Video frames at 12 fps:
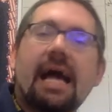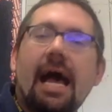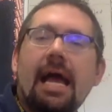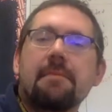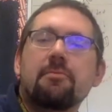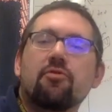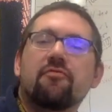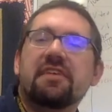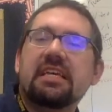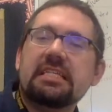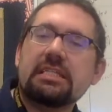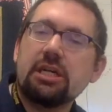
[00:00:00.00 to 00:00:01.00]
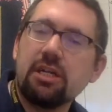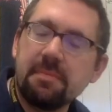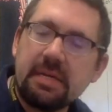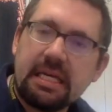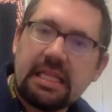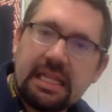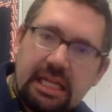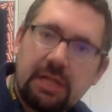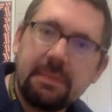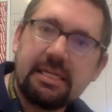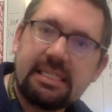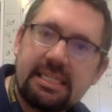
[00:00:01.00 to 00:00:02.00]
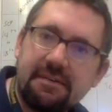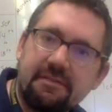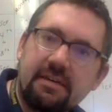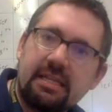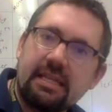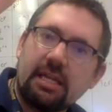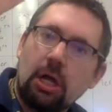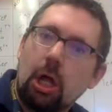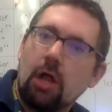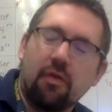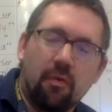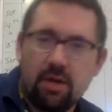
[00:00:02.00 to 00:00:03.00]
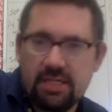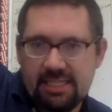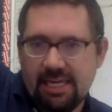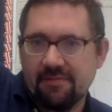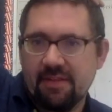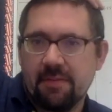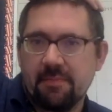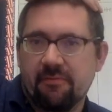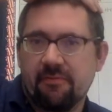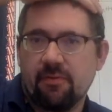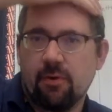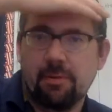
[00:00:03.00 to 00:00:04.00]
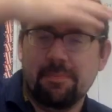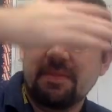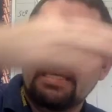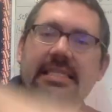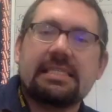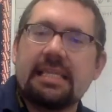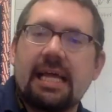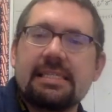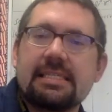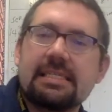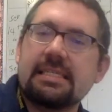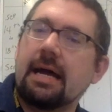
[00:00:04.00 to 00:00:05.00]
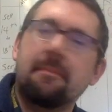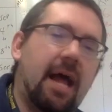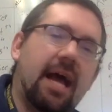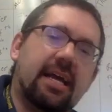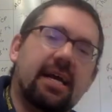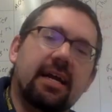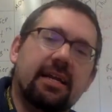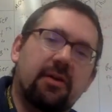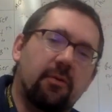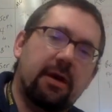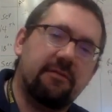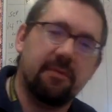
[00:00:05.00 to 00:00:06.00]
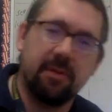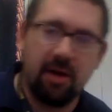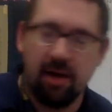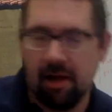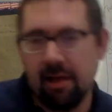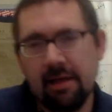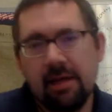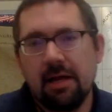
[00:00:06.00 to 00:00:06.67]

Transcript: iMovie is going to be a little bit different than all the ones I've done before. This lesson, I'm not cutting away from it all.